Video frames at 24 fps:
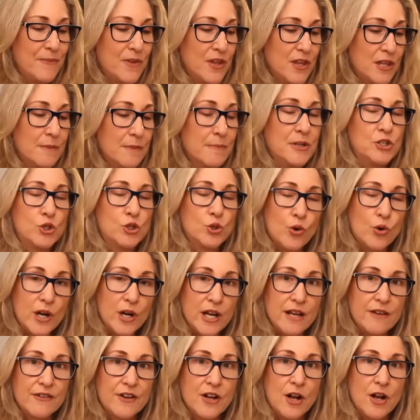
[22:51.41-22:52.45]
The
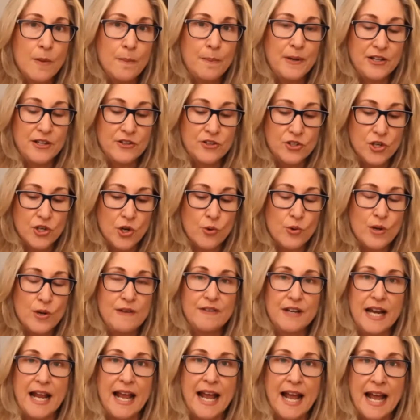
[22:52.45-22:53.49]
majority of companies don't
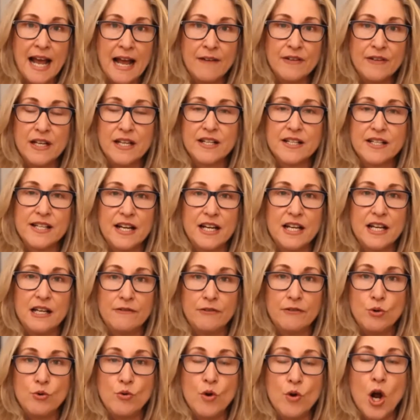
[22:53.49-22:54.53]
even have an executive
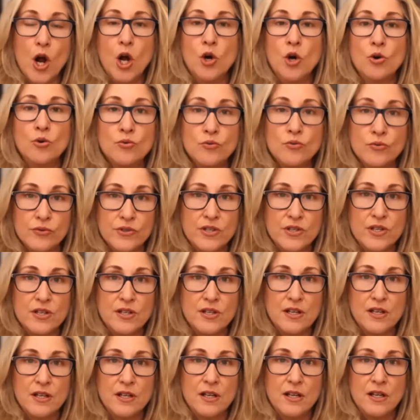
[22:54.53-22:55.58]
who owns
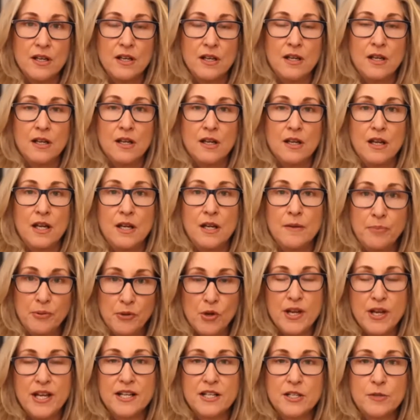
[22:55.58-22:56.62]

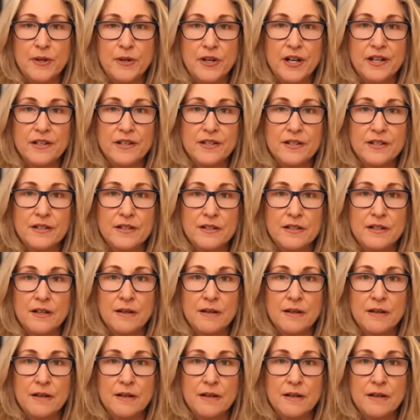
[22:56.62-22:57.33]
employee experience.